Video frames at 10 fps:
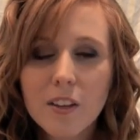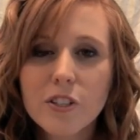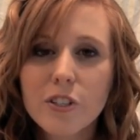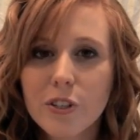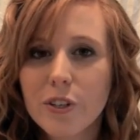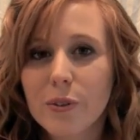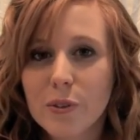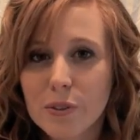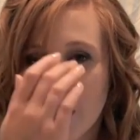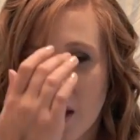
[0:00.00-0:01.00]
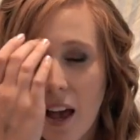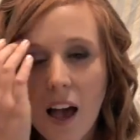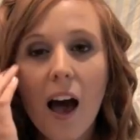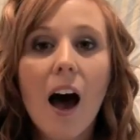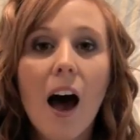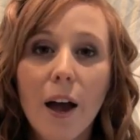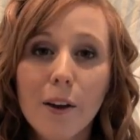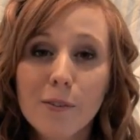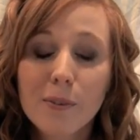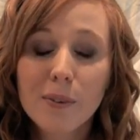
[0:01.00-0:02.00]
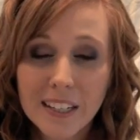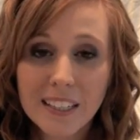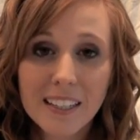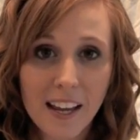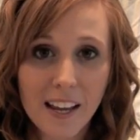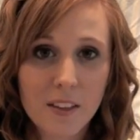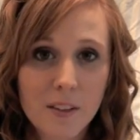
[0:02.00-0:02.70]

the shoes. I really like